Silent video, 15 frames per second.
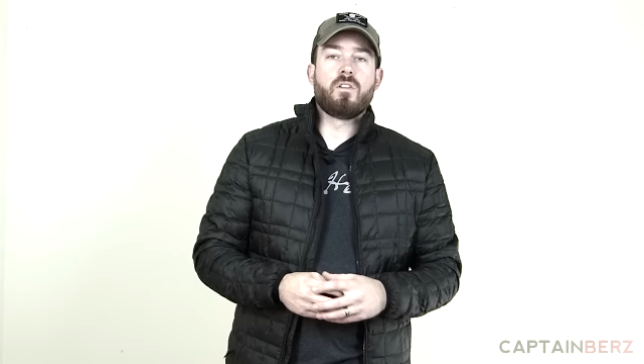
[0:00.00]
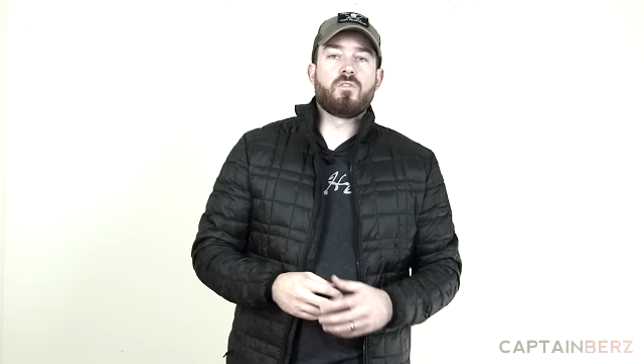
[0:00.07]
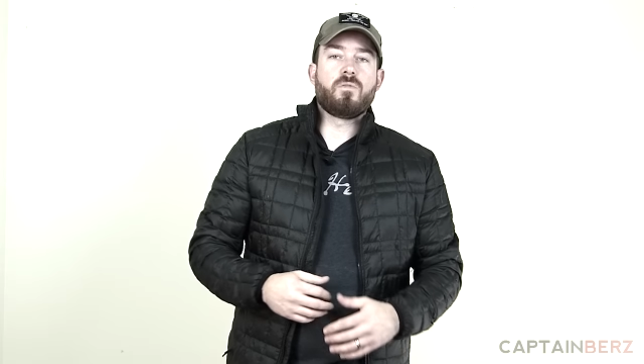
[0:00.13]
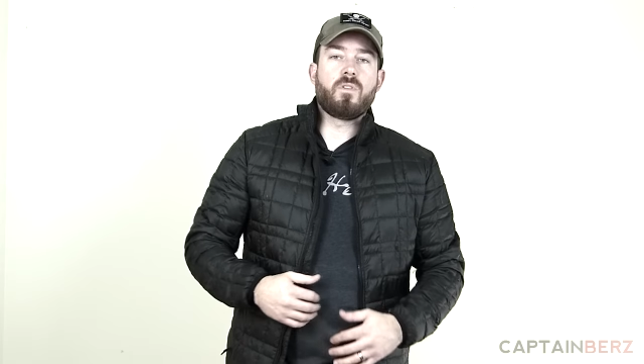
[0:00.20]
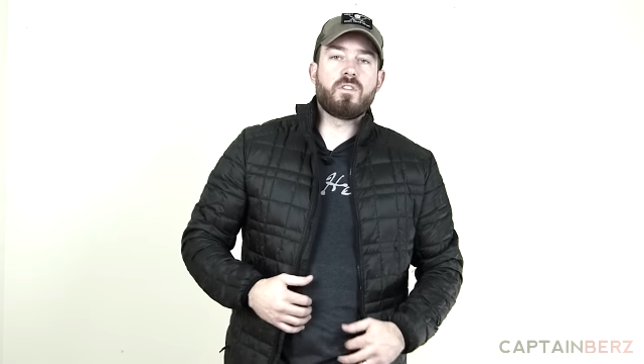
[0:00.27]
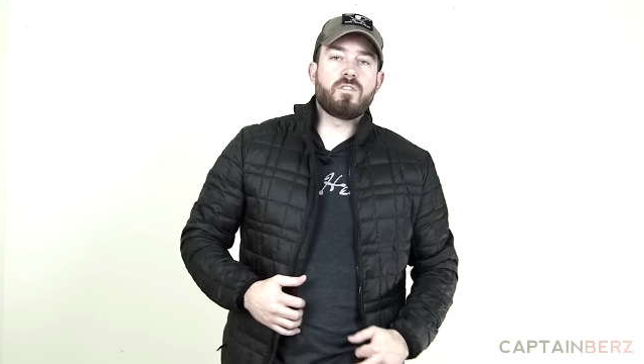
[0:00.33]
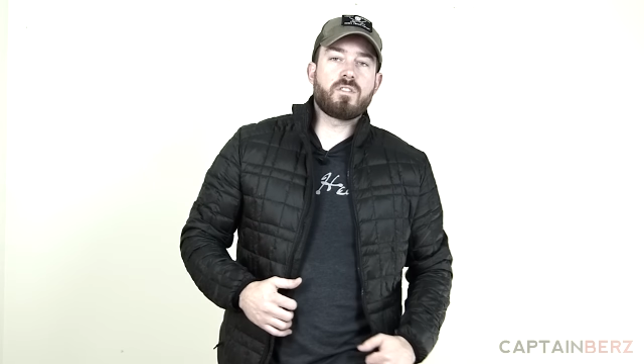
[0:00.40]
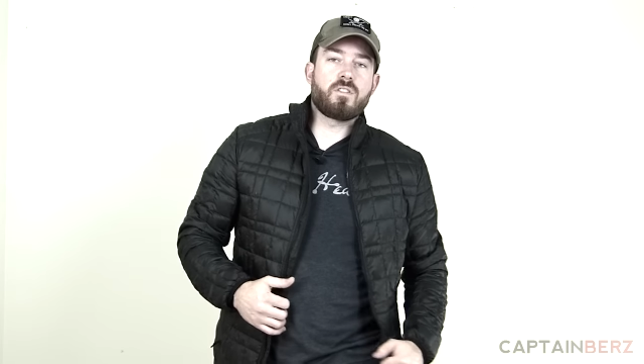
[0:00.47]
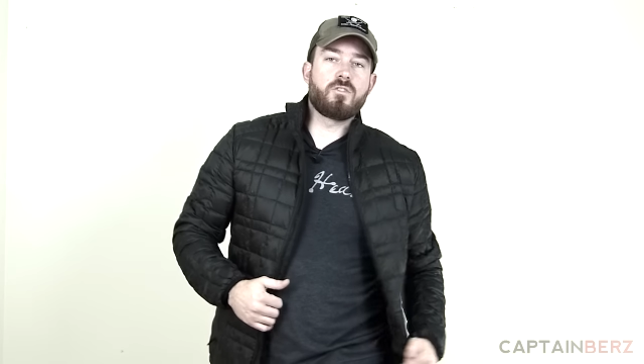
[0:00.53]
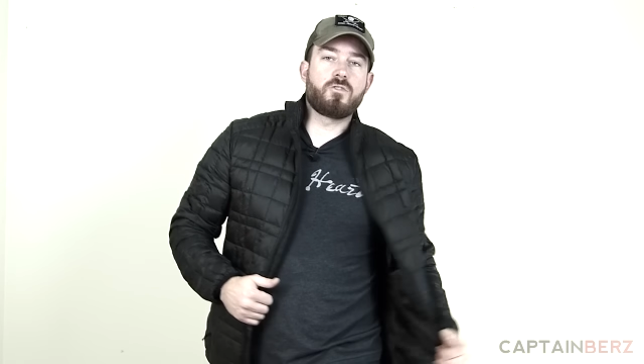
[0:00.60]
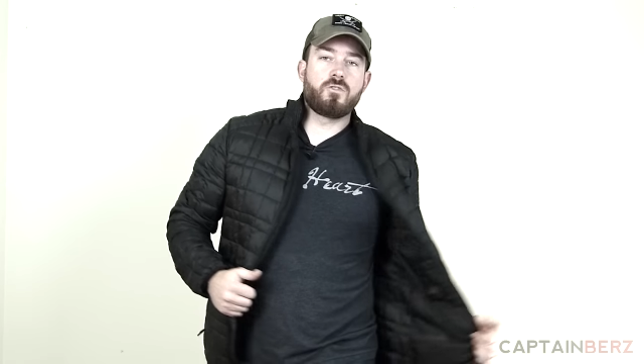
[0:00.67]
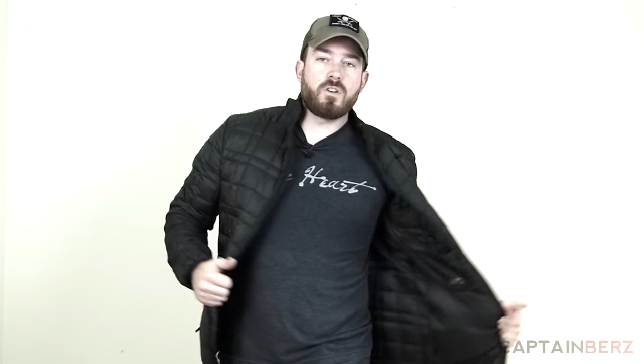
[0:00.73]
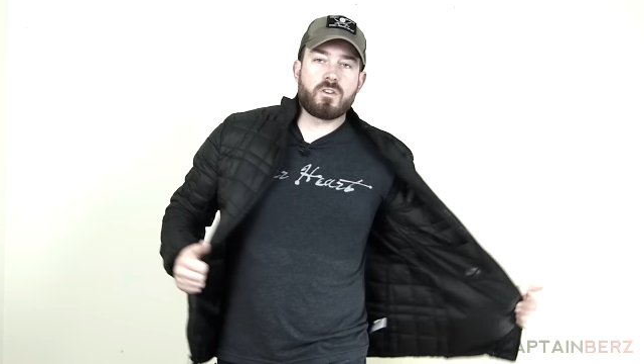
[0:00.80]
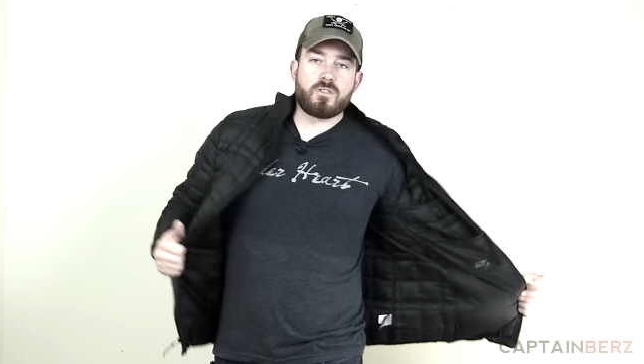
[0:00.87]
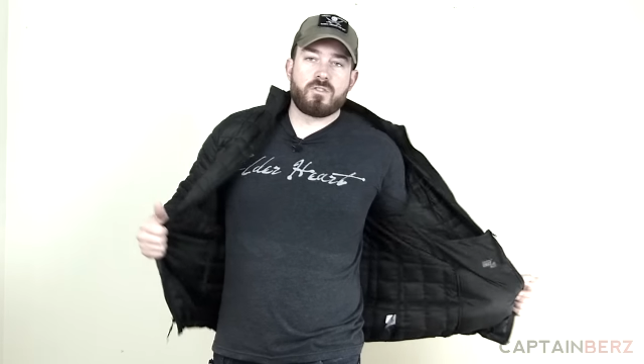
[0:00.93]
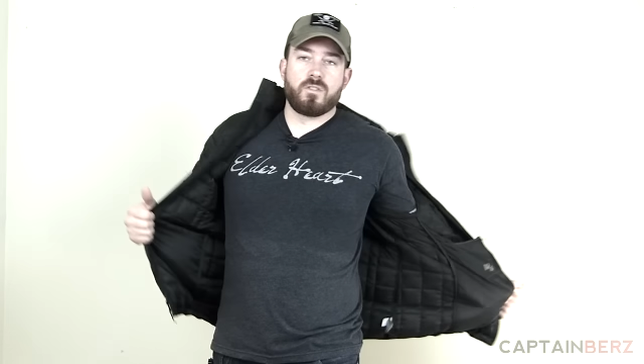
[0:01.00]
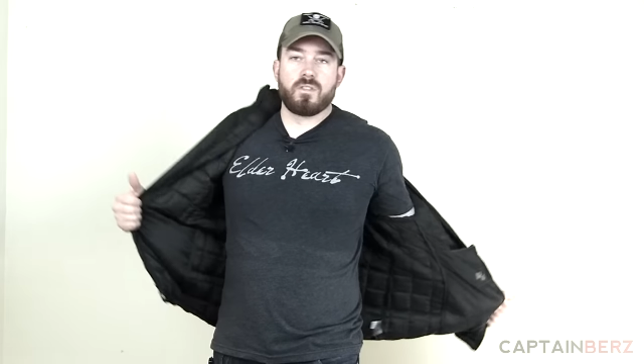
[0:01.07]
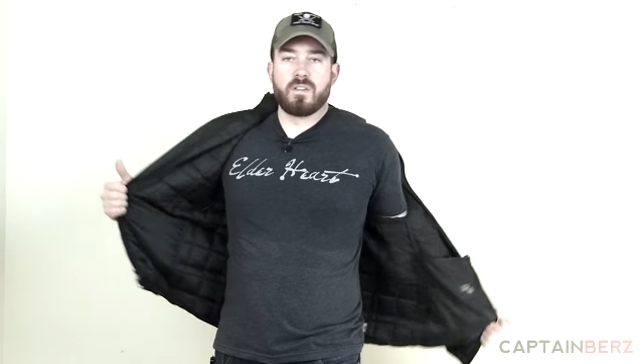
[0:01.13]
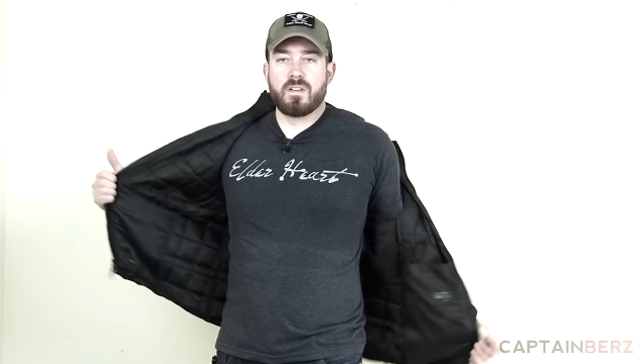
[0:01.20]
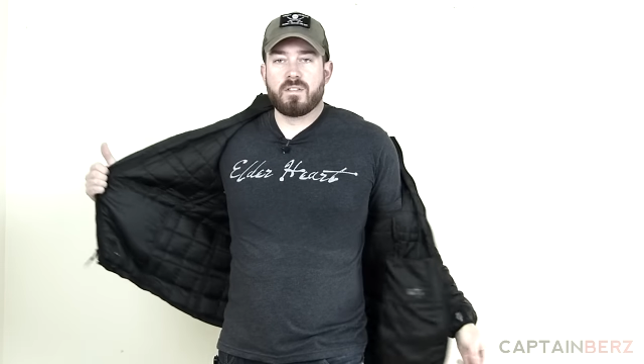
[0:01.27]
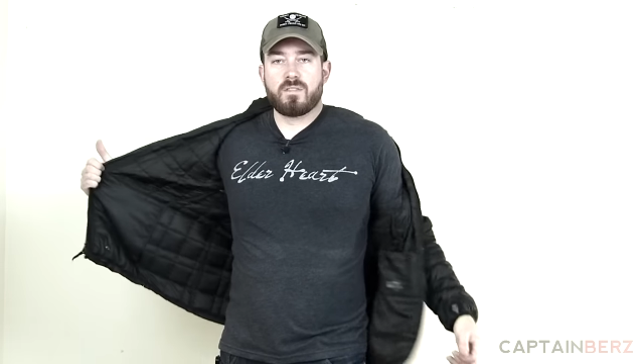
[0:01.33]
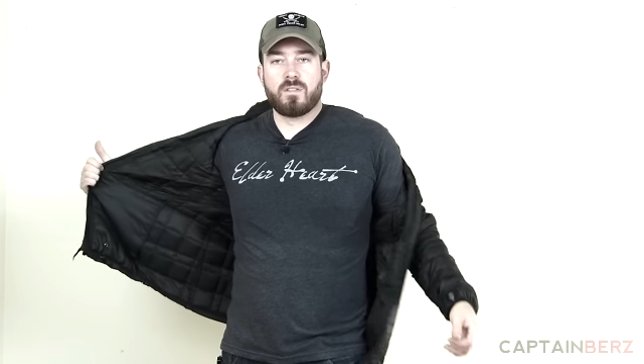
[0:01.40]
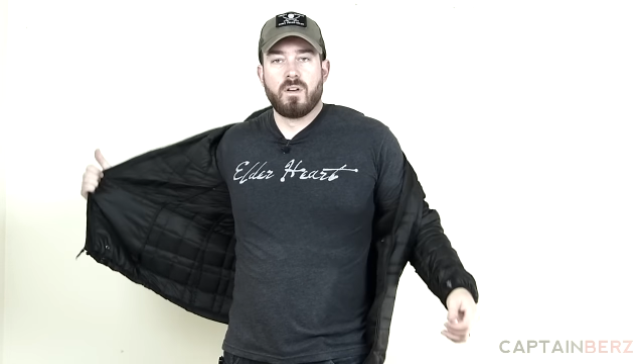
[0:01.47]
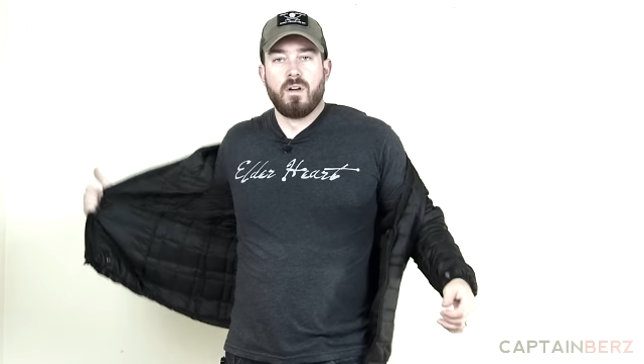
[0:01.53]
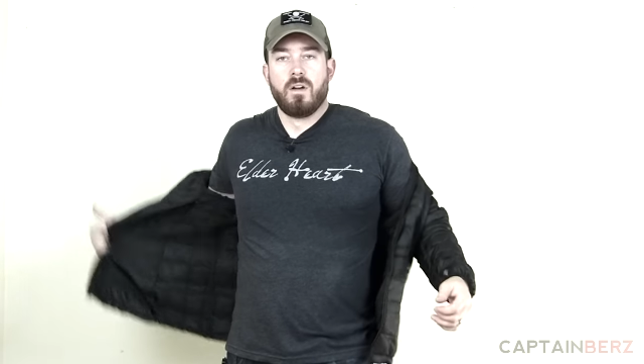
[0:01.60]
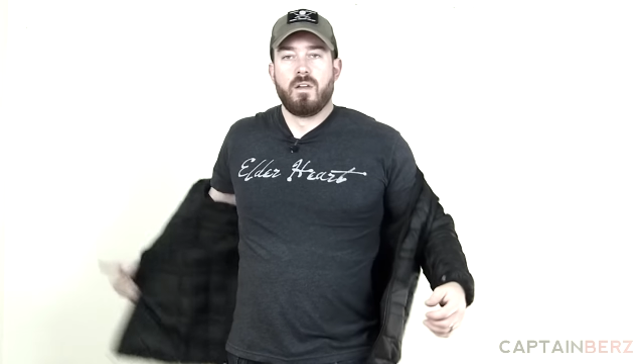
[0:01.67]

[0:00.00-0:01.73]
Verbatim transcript: As far as the construction on this,